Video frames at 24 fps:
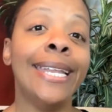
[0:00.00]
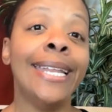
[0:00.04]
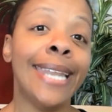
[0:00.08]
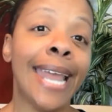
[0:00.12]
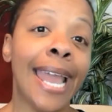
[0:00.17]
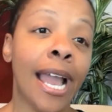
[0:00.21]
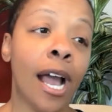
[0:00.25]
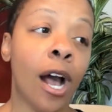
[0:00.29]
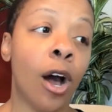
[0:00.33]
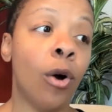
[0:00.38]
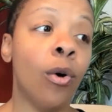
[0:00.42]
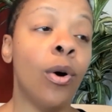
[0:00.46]

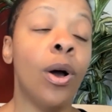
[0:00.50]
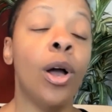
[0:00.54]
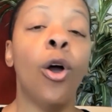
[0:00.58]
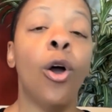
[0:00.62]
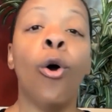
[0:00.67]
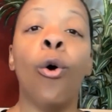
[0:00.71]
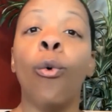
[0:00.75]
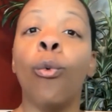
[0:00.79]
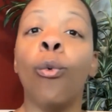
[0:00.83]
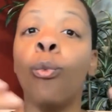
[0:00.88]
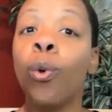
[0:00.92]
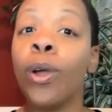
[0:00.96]
Now,
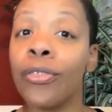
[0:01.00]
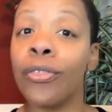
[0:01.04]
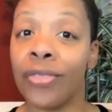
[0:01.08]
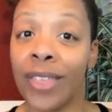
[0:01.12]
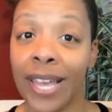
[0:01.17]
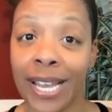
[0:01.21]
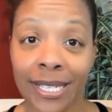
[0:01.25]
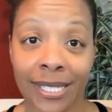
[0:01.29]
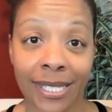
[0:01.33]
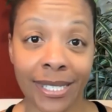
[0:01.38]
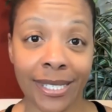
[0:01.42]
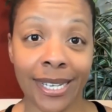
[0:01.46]
with
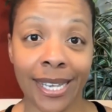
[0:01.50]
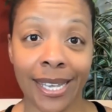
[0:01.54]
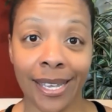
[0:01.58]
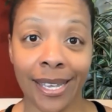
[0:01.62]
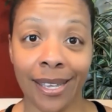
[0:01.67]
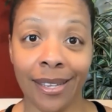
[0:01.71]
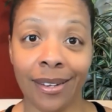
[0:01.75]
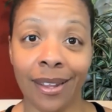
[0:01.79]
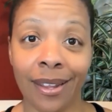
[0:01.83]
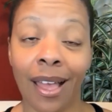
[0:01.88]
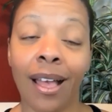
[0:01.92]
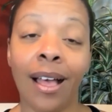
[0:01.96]
that
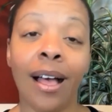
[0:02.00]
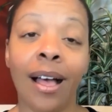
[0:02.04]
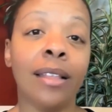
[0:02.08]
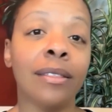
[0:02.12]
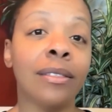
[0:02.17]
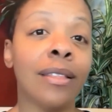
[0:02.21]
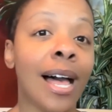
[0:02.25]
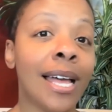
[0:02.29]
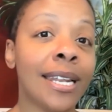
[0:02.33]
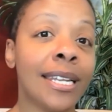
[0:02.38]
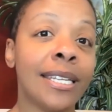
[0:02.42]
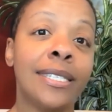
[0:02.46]
said, a
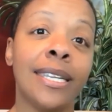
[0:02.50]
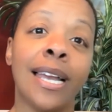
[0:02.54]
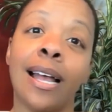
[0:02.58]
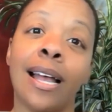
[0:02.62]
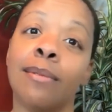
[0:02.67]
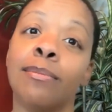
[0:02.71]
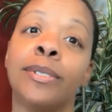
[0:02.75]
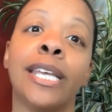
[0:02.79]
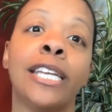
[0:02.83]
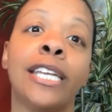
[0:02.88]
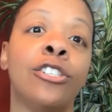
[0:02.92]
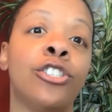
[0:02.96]
lot of
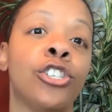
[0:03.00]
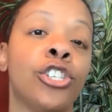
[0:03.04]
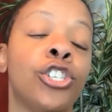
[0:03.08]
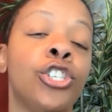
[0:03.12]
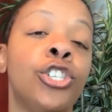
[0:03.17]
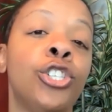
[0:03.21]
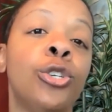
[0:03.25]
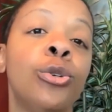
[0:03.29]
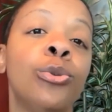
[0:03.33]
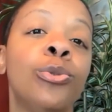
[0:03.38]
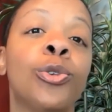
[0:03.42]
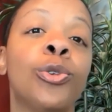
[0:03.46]
times they
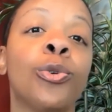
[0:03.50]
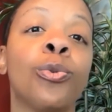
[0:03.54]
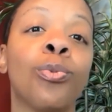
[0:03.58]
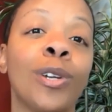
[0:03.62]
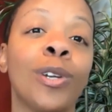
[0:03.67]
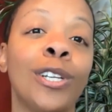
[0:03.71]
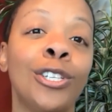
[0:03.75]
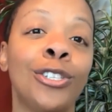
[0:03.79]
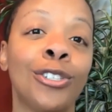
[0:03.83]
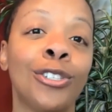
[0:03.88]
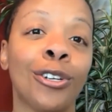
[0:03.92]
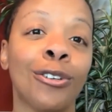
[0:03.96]
just use the
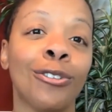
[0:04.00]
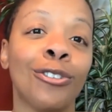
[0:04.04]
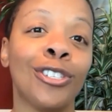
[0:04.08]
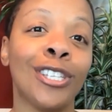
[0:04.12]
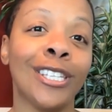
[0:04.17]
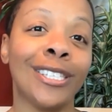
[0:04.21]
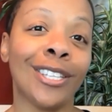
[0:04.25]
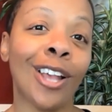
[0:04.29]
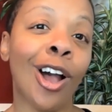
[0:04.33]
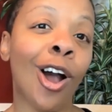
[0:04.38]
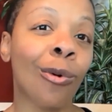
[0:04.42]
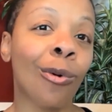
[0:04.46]
research
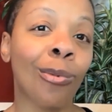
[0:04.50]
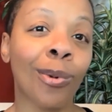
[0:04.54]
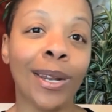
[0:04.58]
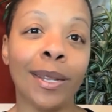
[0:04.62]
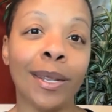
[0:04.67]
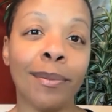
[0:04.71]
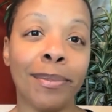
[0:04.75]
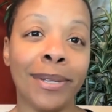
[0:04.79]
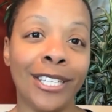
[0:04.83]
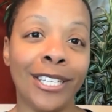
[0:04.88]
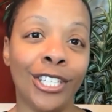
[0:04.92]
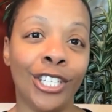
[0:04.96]
that's
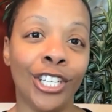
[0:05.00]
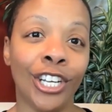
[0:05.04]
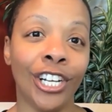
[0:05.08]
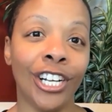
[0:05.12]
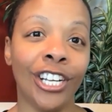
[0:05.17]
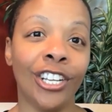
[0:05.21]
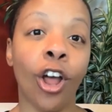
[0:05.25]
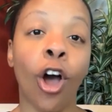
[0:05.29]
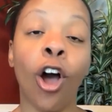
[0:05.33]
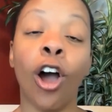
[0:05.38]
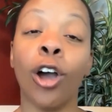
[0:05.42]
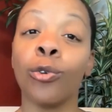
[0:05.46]
already been
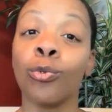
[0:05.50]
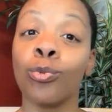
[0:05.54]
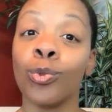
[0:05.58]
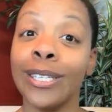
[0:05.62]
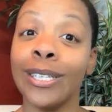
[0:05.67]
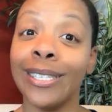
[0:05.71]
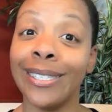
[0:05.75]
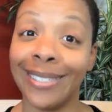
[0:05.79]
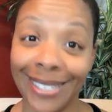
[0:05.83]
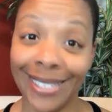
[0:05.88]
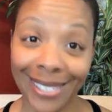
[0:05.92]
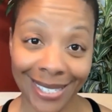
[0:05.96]
done on
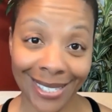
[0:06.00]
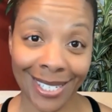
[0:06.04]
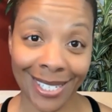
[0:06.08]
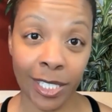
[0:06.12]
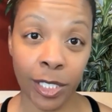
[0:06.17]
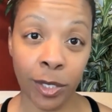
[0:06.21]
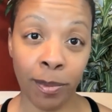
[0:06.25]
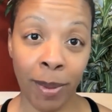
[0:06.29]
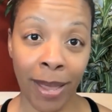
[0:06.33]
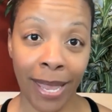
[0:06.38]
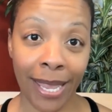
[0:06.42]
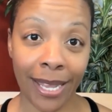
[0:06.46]

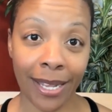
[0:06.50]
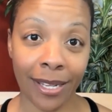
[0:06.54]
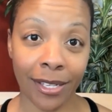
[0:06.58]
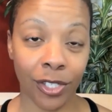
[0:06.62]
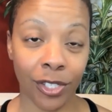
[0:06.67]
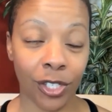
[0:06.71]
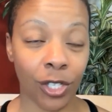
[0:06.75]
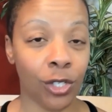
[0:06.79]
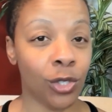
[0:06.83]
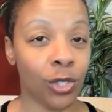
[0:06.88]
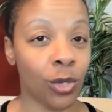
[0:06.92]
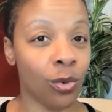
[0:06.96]
resistance
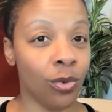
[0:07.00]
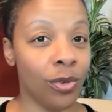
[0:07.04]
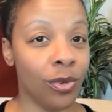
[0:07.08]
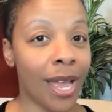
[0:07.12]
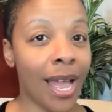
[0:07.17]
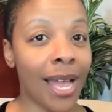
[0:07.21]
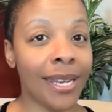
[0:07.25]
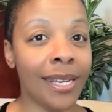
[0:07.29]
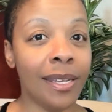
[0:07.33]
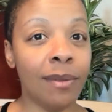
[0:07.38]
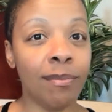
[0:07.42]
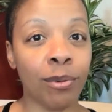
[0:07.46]
bands. So
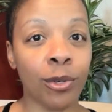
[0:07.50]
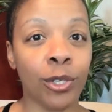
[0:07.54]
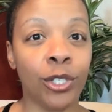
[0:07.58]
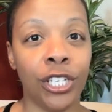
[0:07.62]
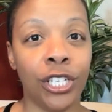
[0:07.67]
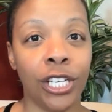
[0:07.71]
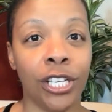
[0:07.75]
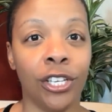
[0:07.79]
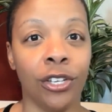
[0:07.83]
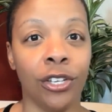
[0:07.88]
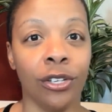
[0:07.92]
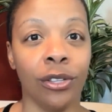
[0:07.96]
not in
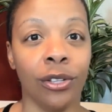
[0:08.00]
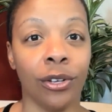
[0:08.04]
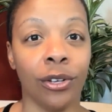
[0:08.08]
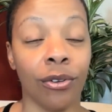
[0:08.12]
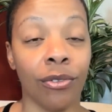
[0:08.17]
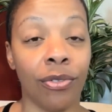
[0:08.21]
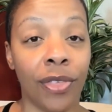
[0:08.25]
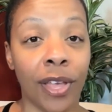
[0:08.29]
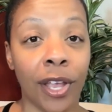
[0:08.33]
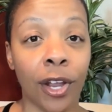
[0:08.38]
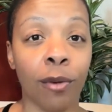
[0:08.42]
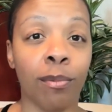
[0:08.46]

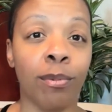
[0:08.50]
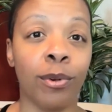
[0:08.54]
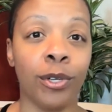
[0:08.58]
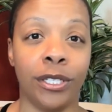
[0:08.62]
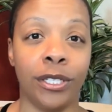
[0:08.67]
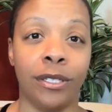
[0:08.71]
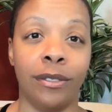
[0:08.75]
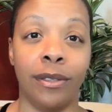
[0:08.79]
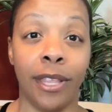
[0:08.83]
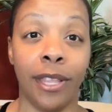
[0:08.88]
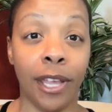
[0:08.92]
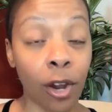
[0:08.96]
particular
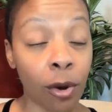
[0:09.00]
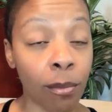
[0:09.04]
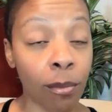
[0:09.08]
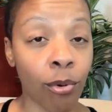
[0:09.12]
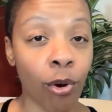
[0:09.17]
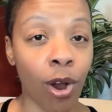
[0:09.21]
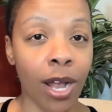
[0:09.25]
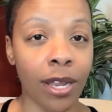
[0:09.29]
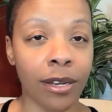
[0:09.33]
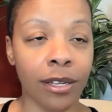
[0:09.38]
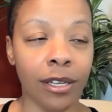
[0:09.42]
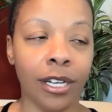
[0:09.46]
their
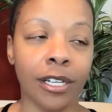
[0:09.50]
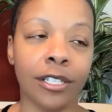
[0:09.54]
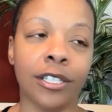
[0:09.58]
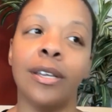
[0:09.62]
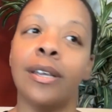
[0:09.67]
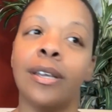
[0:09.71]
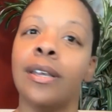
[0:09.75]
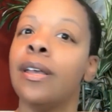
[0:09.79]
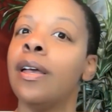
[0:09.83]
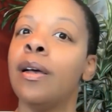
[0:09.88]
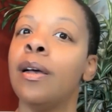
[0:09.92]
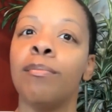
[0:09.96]
product,
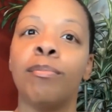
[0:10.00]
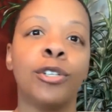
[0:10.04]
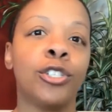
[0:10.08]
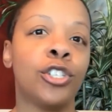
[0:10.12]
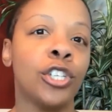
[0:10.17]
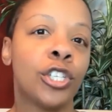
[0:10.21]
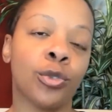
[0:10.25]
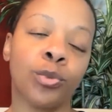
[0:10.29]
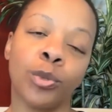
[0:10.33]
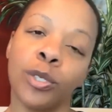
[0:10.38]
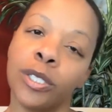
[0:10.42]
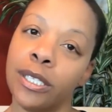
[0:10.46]

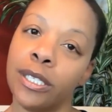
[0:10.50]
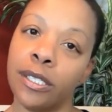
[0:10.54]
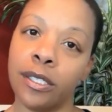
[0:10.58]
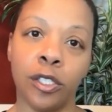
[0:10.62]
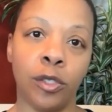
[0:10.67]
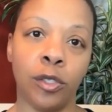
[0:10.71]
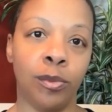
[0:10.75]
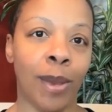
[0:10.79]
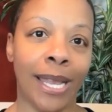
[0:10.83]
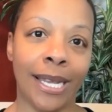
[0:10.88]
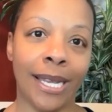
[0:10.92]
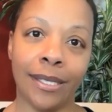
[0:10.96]
but just
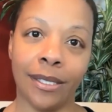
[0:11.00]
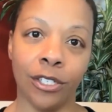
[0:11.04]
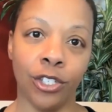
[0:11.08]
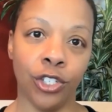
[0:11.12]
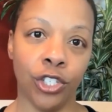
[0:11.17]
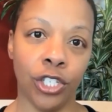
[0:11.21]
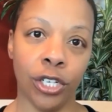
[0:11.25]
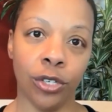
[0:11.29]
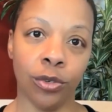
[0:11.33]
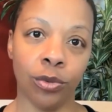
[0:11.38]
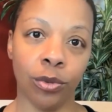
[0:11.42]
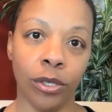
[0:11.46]
resistance bands
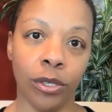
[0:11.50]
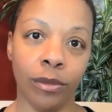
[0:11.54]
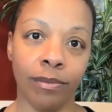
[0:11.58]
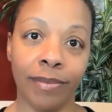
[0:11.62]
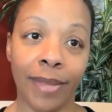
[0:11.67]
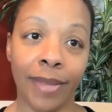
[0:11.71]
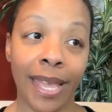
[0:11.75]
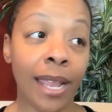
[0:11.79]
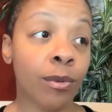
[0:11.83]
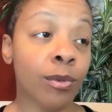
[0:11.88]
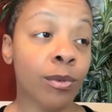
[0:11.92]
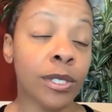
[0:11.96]
in general.
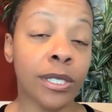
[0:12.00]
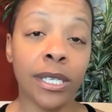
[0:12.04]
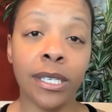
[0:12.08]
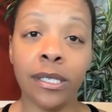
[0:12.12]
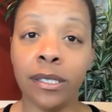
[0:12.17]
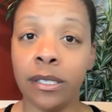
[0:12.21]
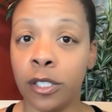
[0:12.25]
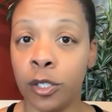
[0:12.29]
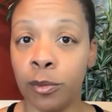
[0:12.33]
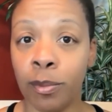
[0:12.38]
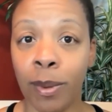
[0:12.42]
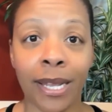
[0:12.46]
And
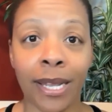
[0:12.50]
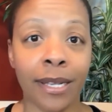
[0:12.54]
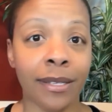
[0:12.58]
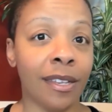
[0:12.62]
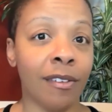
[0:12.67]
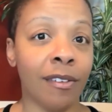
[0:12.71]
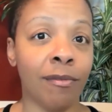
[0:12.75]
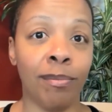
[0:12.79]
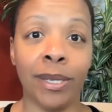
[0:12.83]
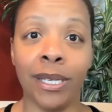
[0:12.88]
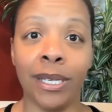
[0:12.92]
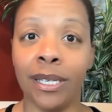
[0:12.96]
resistance
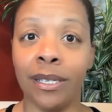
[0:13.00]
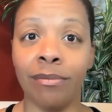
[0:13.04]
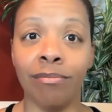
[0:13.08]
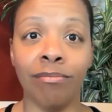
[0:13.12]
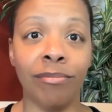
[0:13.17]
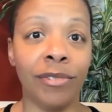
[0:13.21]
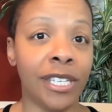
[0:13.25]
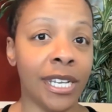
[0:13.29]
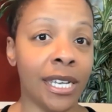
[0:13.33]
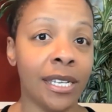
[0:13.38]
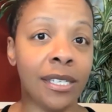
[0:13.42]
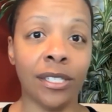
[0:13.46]
bands have
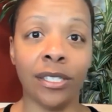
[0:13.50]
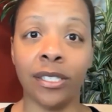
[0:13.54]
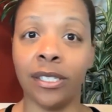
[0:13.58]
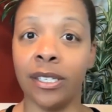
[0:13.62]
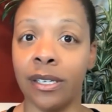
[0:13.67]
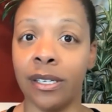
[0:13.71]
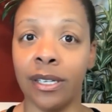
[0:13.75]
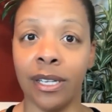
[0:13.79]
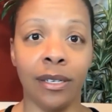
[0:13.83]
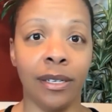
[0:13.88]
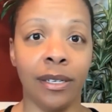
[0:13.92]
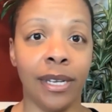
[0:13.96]
been
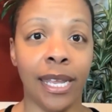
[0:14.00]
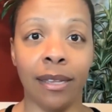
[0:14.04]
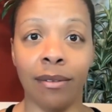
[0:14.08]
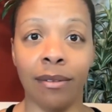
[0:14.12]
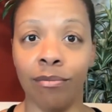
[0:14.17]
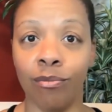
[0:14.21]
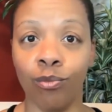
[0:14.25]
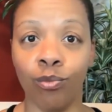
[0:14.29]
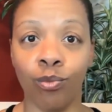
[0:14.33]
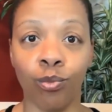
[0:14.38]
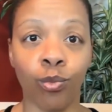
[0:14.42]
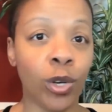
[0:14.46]
tested
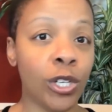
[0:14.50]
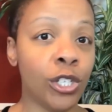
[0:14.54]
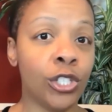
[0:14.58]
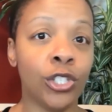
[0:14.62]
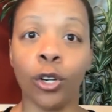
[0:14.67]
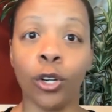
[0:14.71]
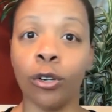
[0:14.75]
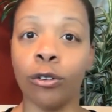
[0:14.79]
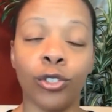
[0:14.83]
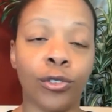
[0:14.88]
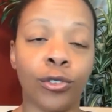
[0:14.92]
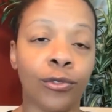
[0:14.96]
and
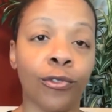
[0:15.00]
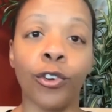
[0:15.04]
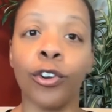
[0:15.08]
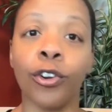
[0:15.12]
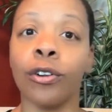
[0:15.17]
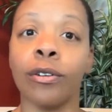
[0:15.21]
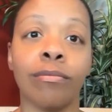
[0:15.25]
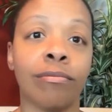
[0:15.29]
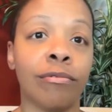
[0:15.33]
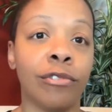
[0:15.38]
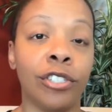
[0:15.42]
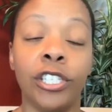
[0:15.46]
researched
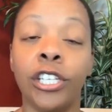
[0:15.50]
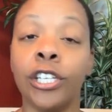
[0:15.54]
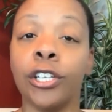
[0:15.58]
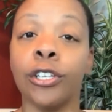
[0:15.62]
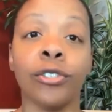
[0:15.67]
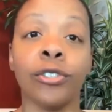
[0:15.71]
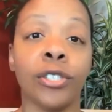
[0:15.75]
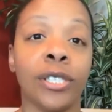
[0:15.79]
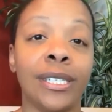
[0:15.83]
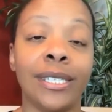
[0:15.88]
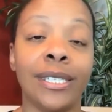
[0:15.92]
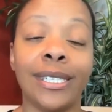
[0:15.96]
for
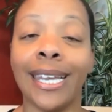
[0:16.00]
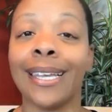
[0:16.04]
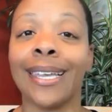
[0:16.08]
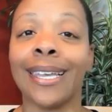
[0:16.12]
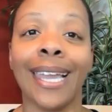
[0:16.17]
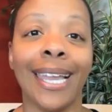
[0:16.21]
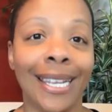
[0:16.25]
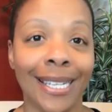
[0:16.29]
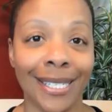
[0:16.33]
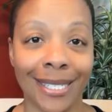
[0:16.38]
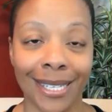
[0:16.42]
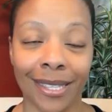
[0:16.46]
years and
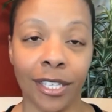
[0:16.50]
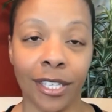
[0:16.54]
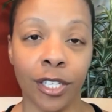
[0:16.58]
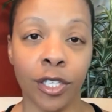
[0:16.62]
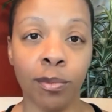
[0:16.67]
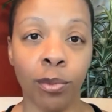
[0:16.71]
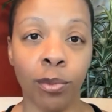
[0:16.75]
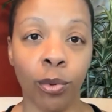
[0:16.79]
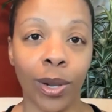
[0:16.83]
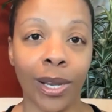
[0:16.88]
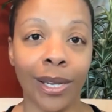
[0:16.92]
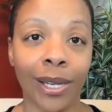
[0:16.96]
decades at
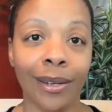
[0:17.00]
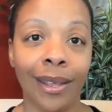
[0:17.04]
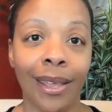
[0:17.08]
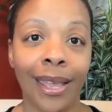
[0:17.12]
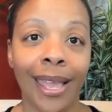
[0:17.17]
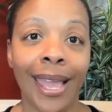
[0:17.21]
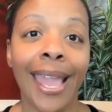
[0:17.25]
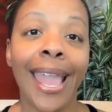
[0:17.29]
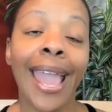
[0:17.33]
this point.